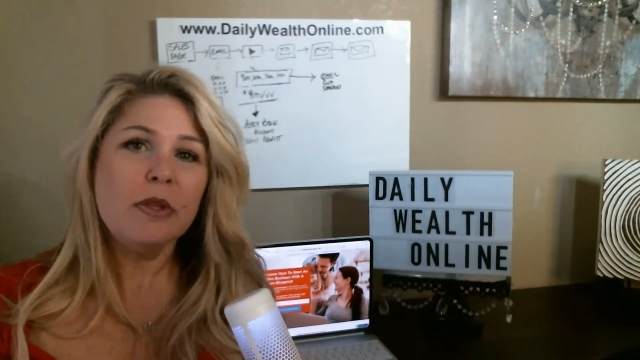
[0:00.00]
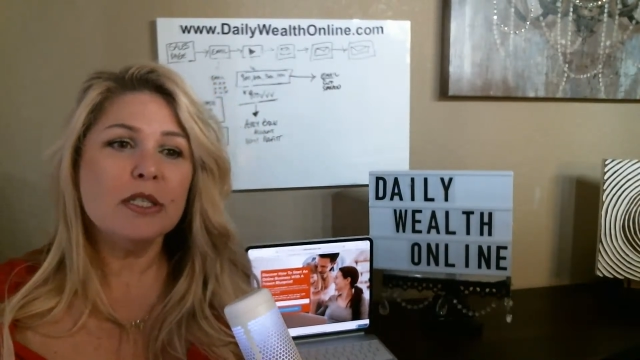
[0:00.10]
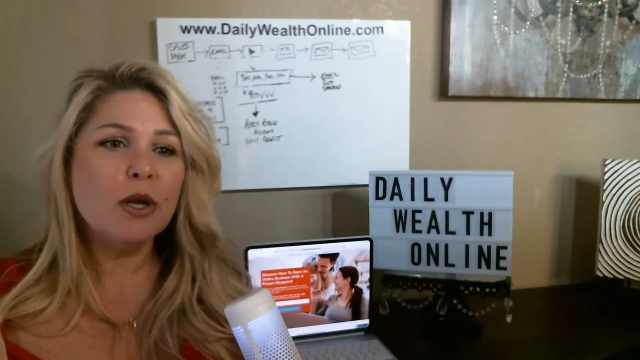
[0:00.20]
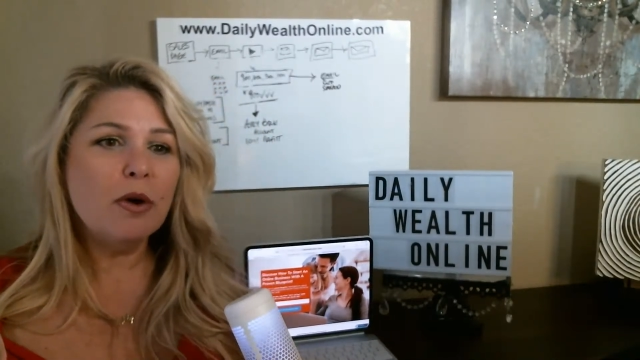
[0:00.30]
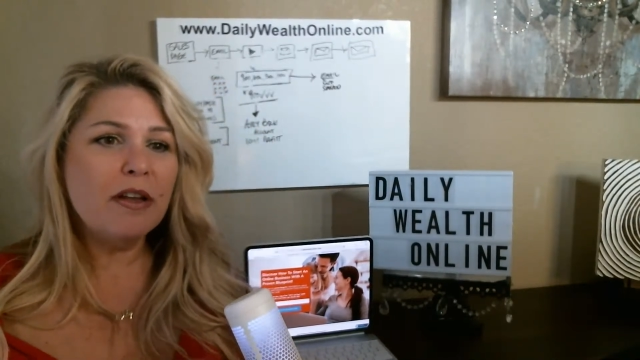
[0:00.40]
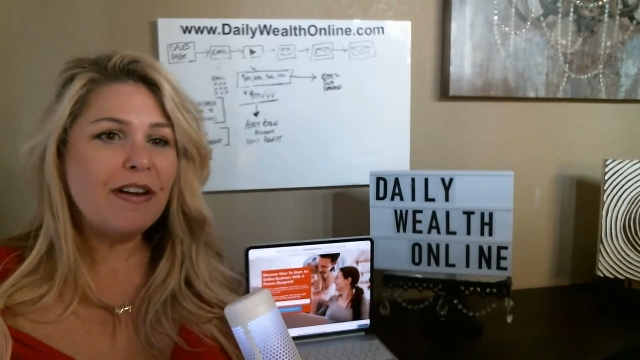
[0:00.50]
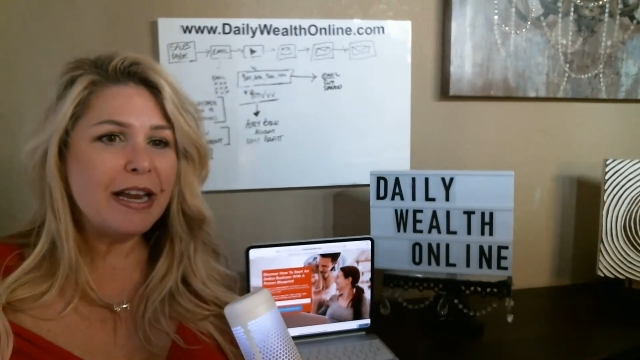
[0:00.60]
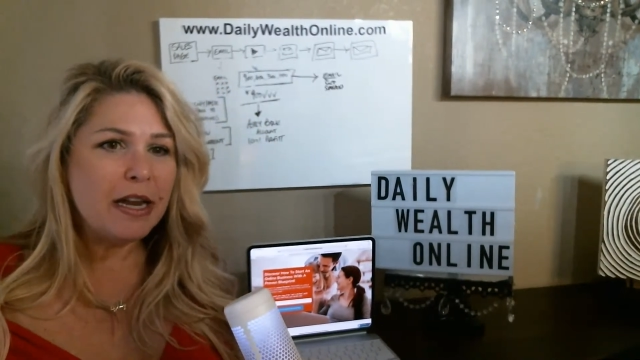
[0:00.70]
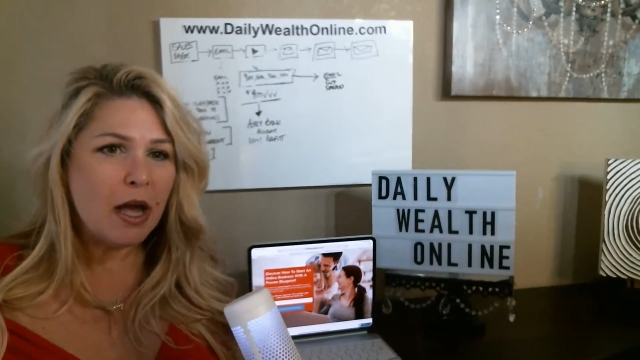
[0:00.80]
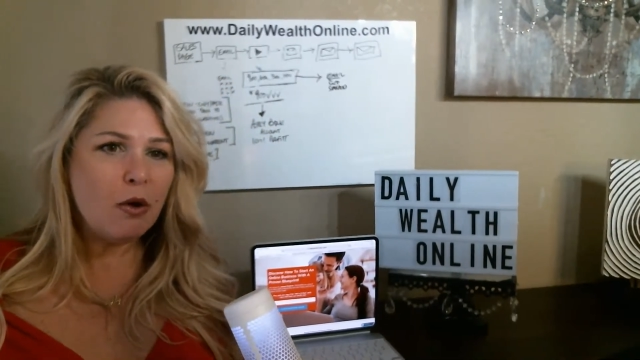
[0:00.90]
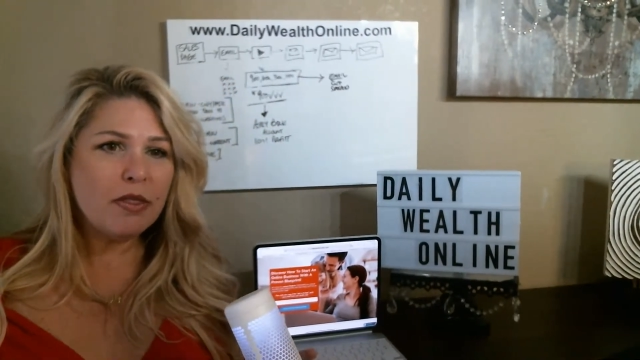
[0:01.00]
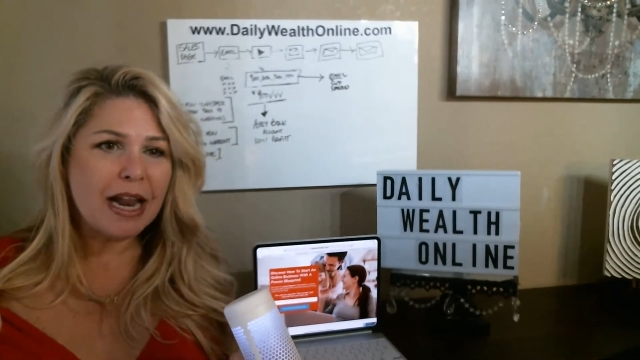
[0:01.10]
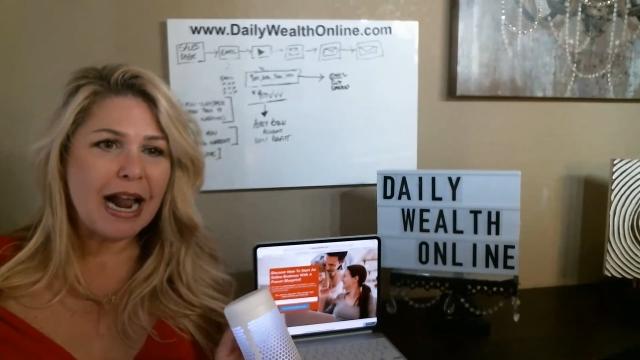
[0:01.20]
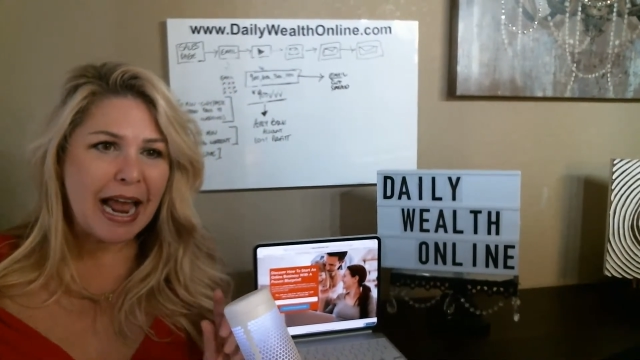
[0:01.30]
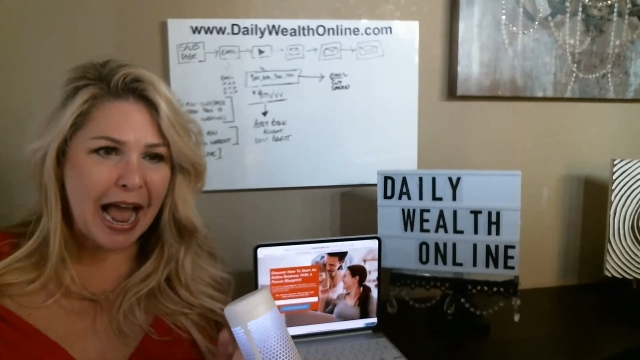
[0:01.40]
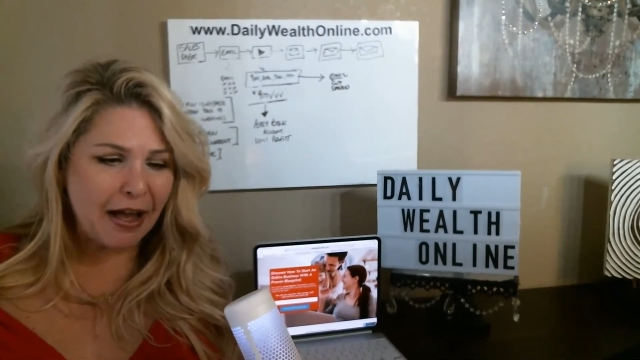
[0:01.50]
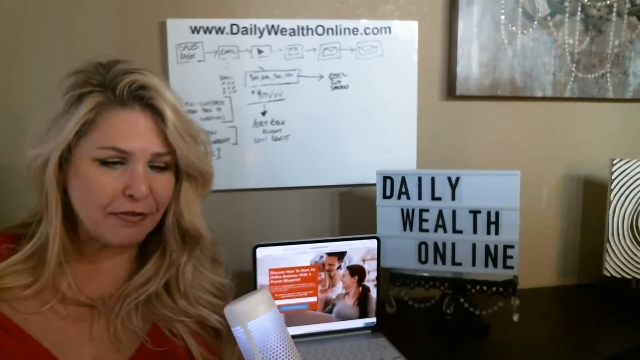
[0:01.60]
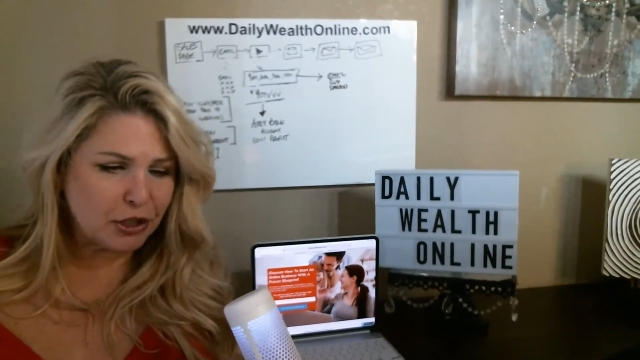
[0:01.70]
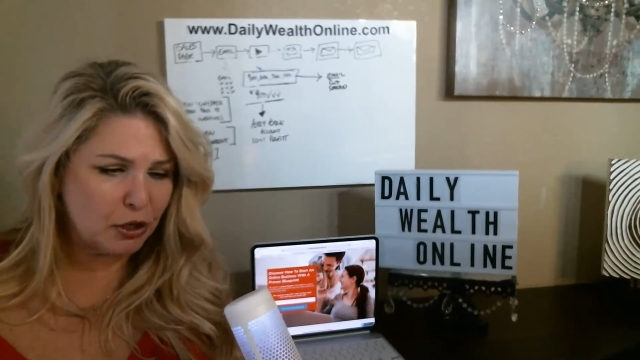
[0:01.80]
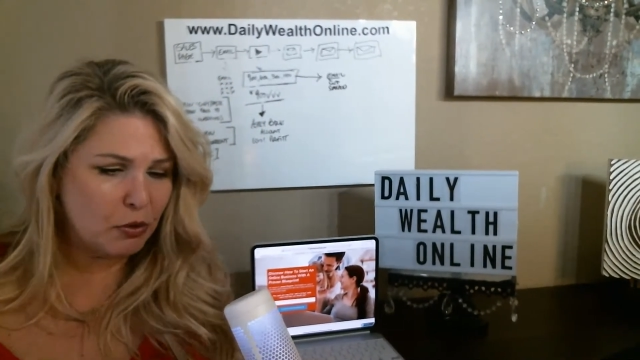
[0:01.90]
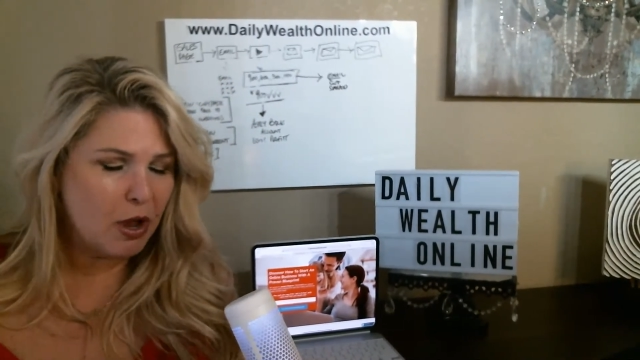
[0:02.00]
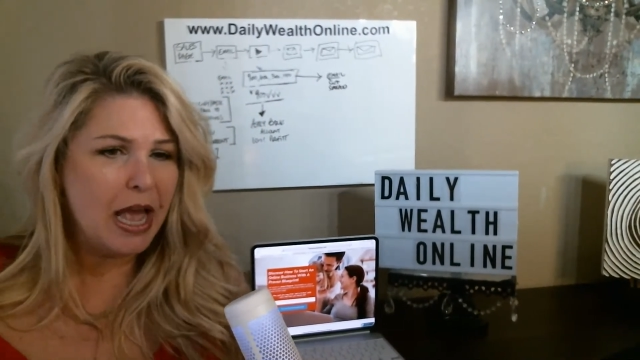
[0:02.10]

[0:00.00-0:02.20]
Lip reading: So if I know that I have to